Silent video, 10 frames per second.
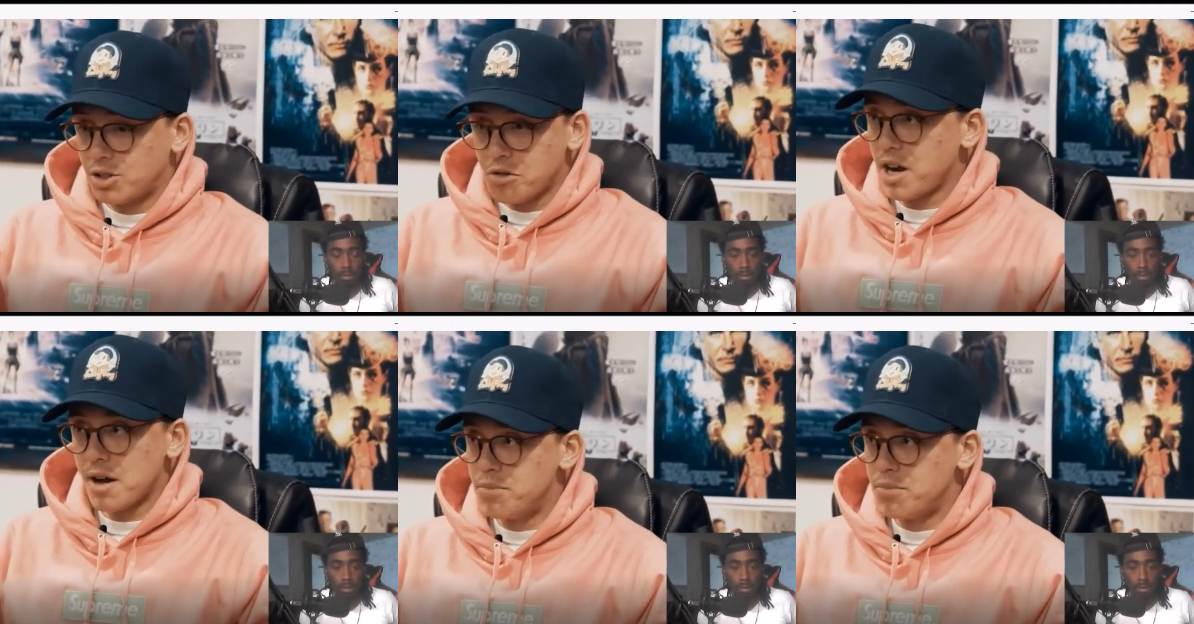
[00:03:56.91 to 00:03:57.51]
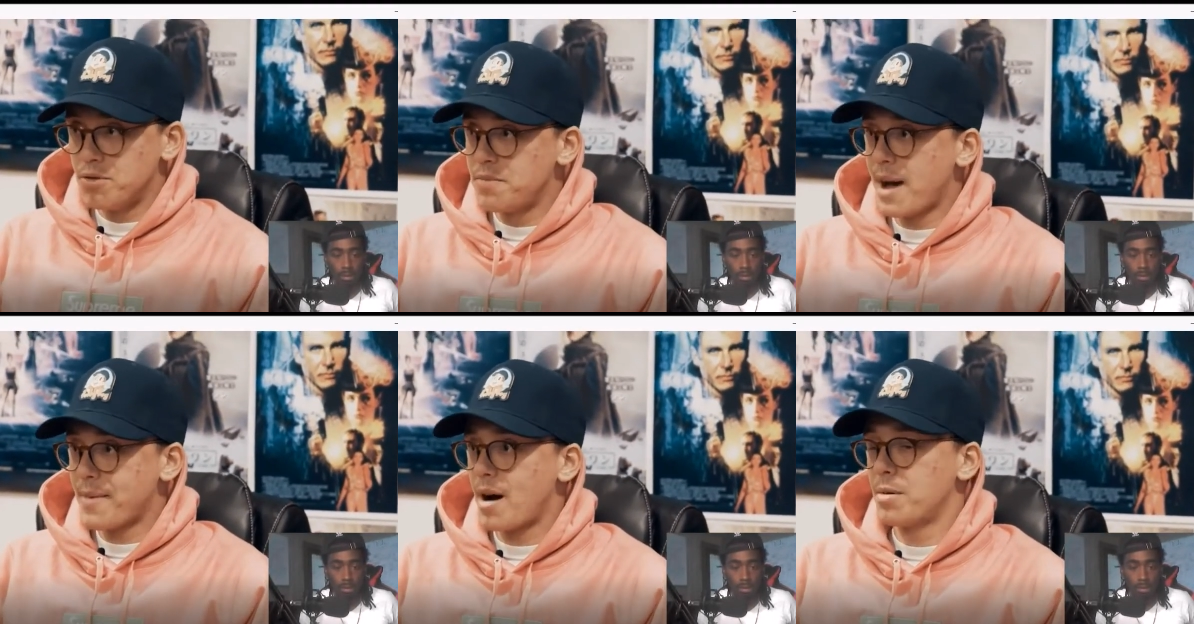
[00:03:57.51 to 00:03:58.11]
Speaker 1: a straight up
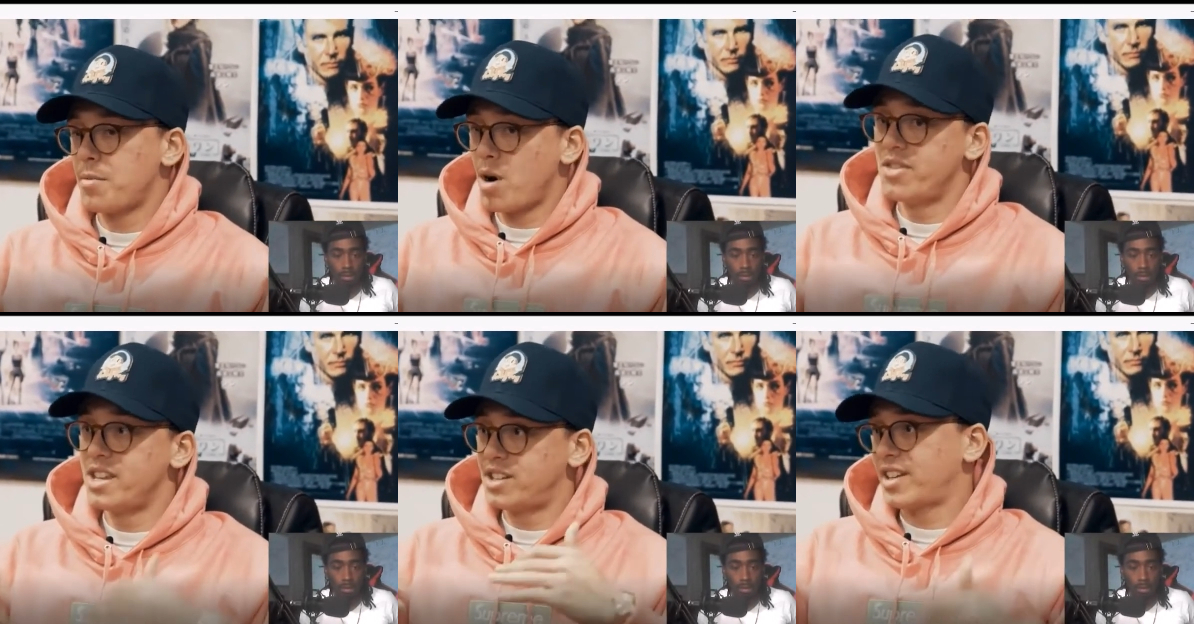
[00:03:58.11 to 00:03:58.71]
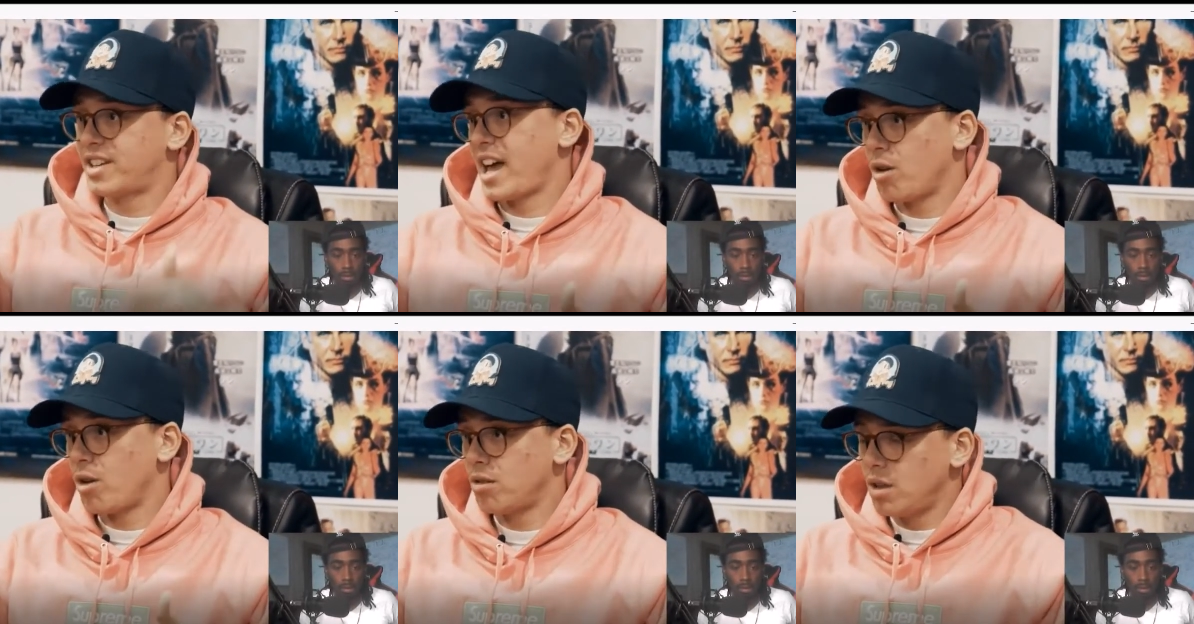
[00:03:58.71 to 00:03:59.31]
boom bap album on this
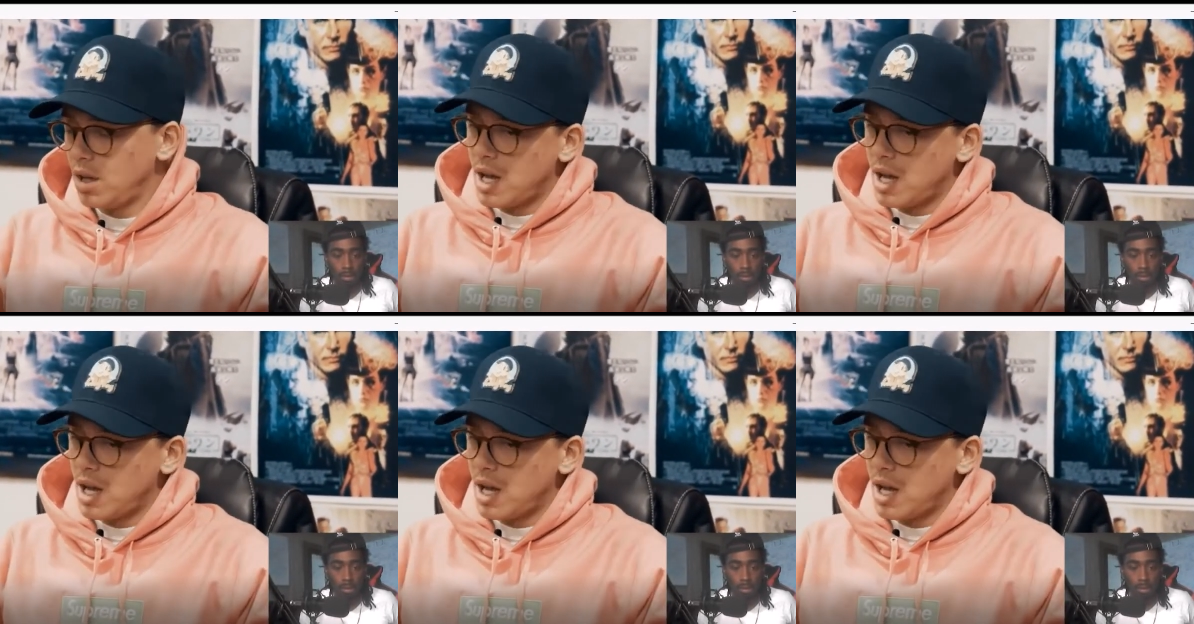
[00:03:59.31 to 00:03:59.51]
scale.